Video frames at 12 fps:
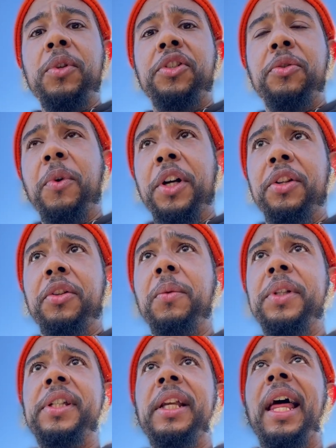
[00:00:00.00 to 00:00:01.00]
on what you want to
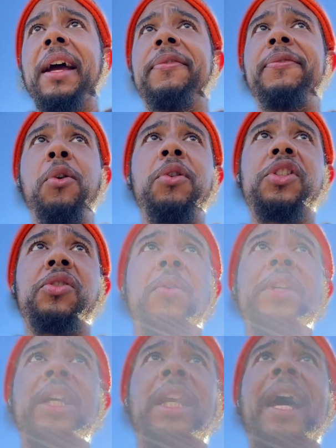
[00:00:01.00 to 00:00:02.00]
do with your life. Focus
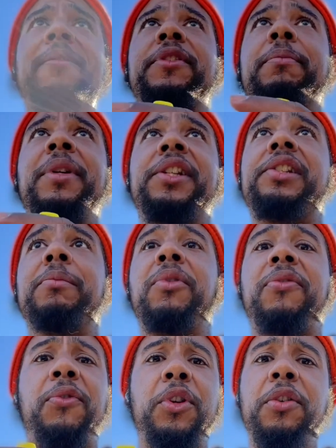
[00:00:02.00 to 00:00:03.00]
on your life's
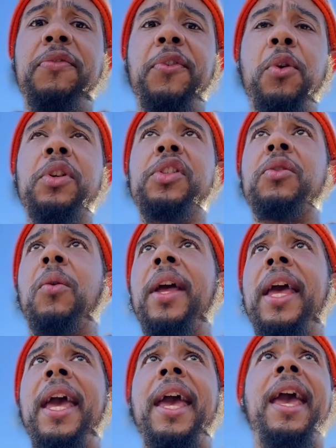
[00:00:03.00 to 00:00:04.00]
mission before you focus
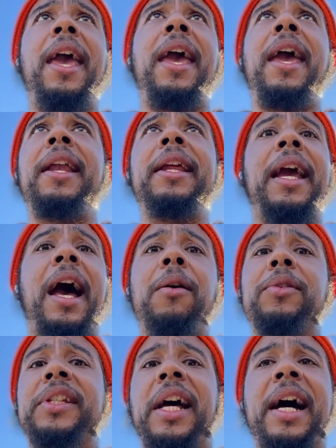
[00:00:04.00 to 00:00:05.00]
on any
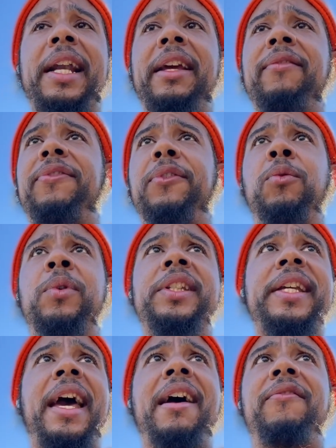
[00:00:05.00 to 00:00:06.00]
outside
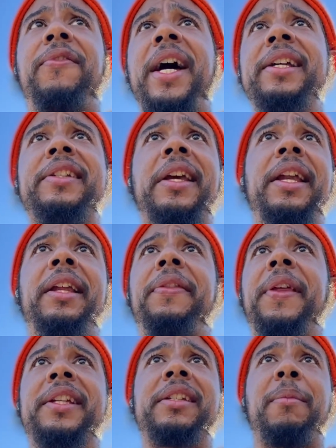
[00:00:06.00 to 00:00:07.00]
influence, advice, or
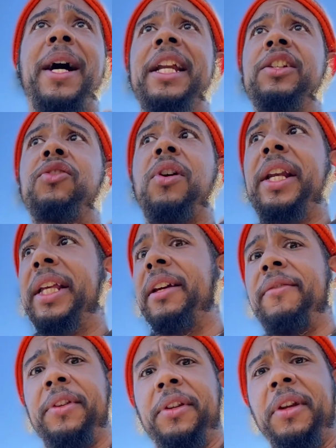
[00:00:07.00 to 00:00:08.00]
anything somebody's trying
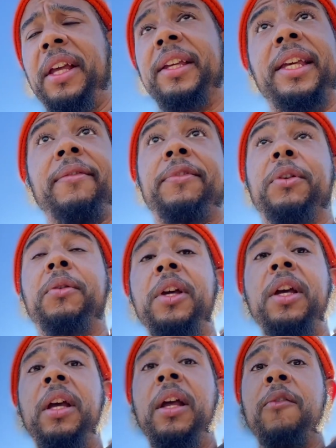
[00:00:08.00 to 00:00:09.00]
to give you.
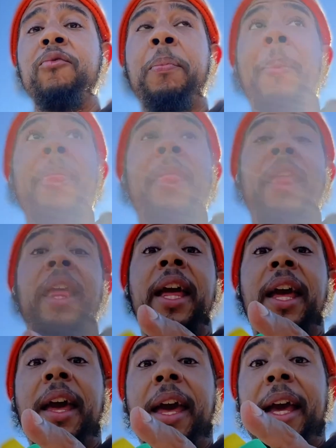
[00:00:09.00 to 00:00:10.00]

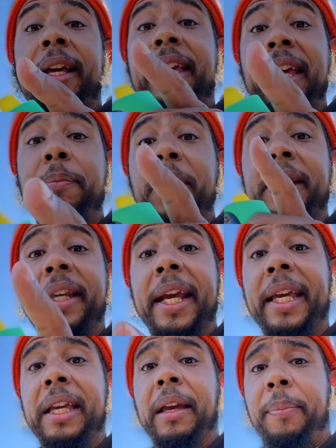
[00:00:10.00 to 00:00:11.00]
And keep your
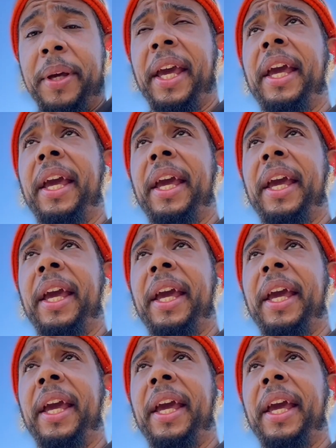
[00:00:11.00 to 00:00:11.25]
dick in your